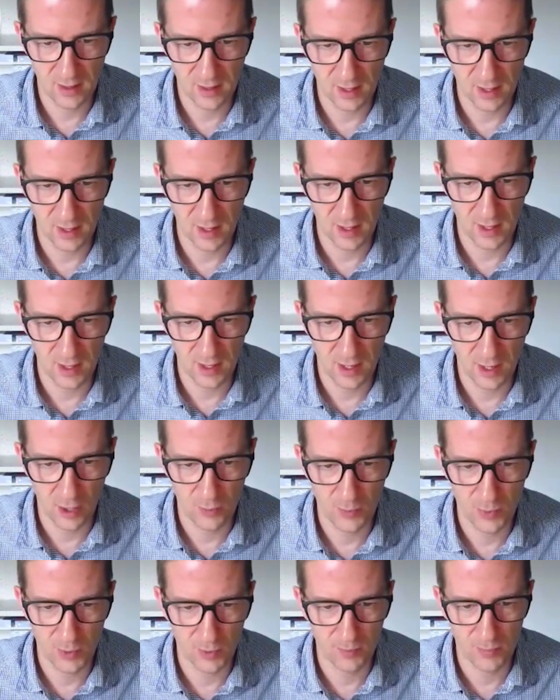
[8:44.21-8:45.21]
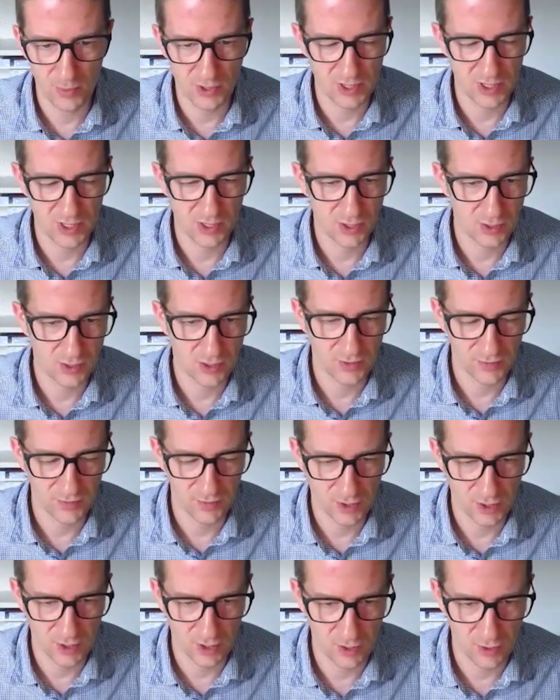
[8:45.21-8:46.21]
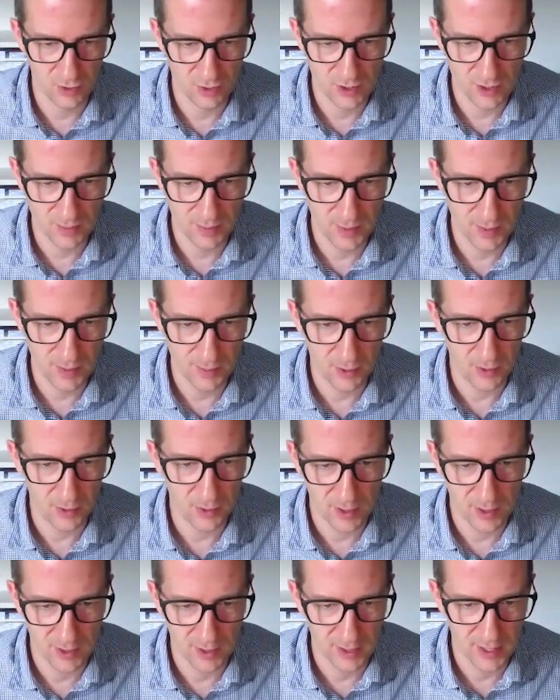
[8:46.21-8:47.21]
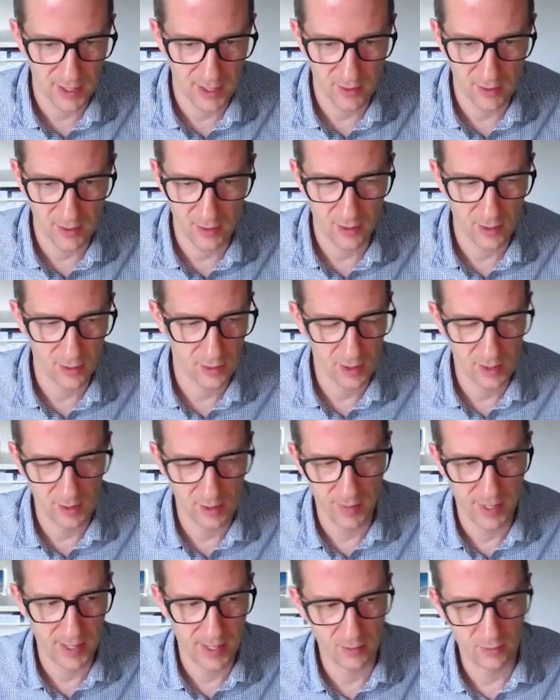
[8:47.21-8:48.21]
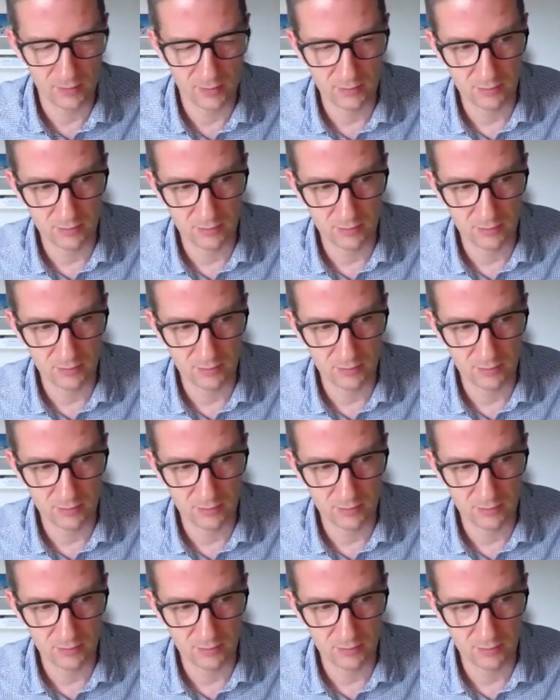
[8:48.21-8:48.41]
open positions for security people, and there are only about